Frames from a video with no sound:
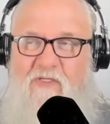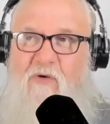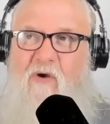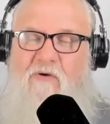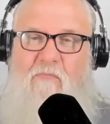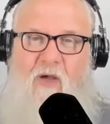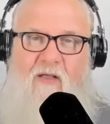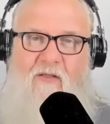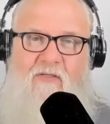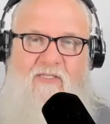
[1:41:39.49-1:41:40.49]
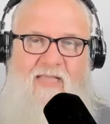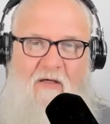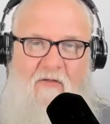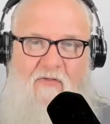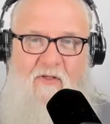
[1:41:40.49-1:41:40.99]
200 miles
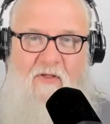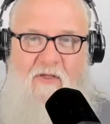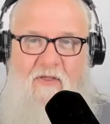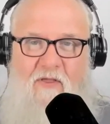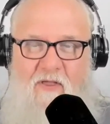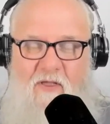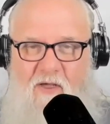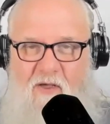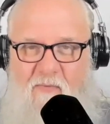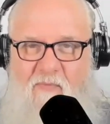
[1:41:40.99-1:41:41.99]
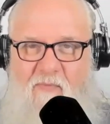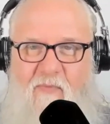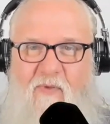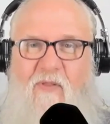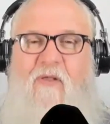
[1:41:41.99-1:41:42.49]
south
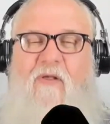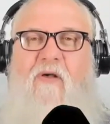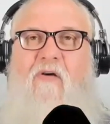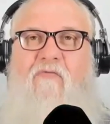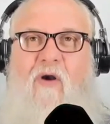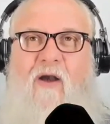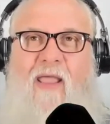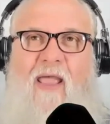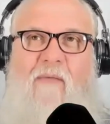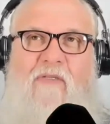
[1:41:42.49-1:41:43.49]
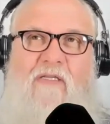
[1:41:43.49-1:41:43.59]
of where I am.